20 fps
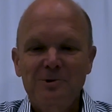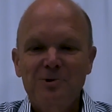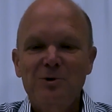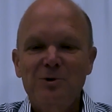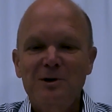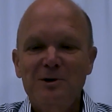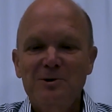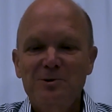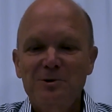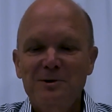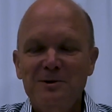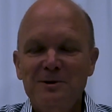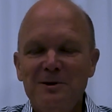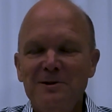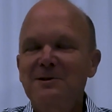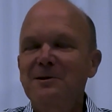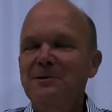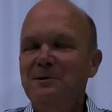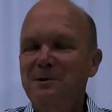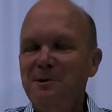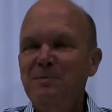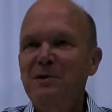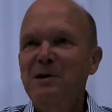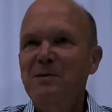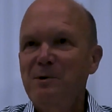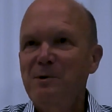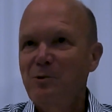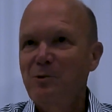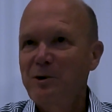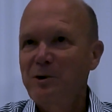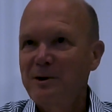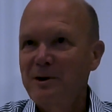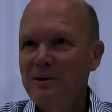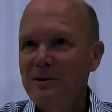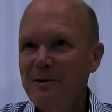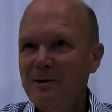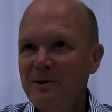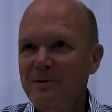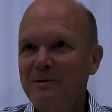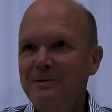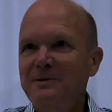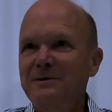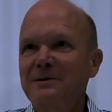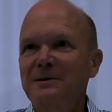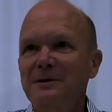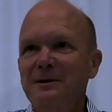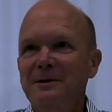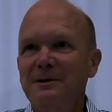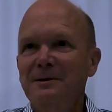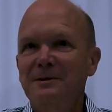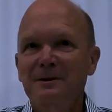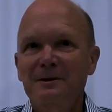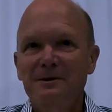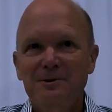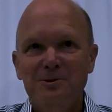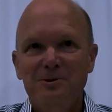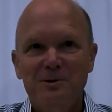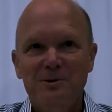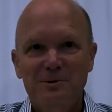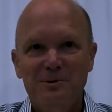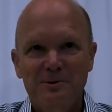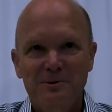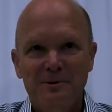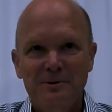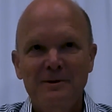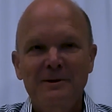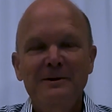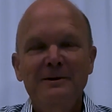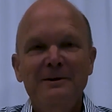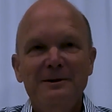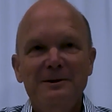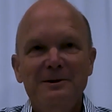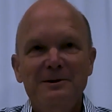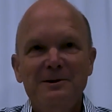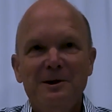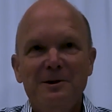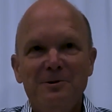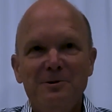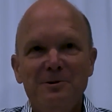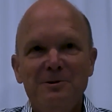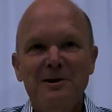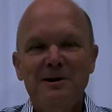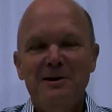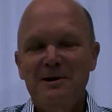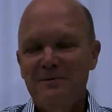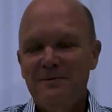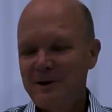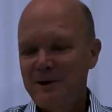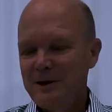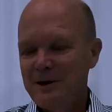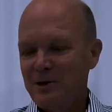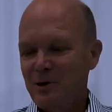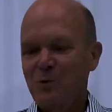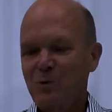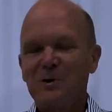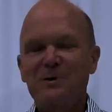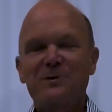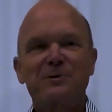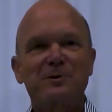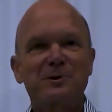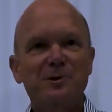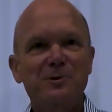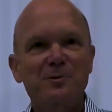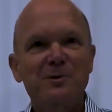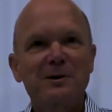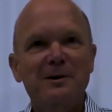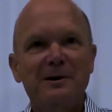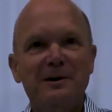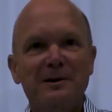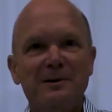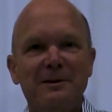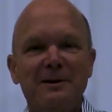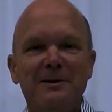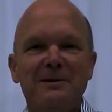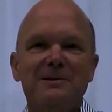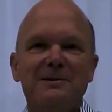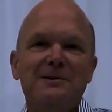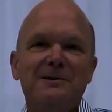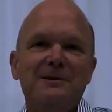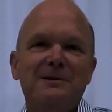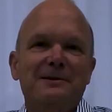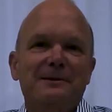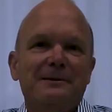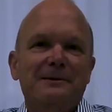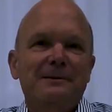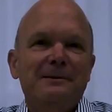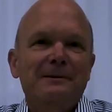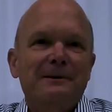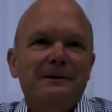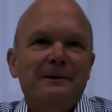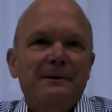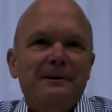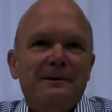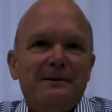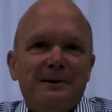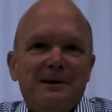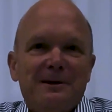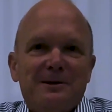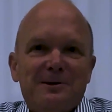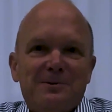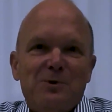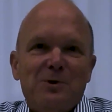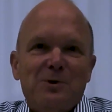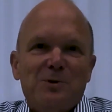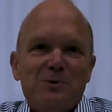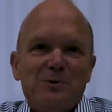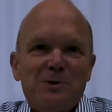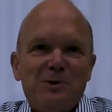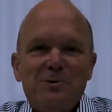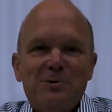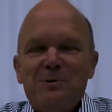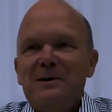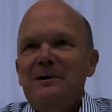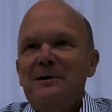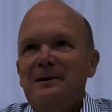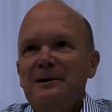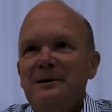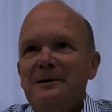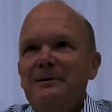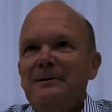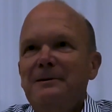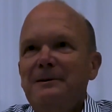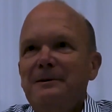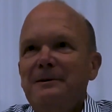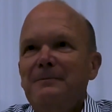try to assess the people working there and try to understand if they know what they're doing, and that's what we're doing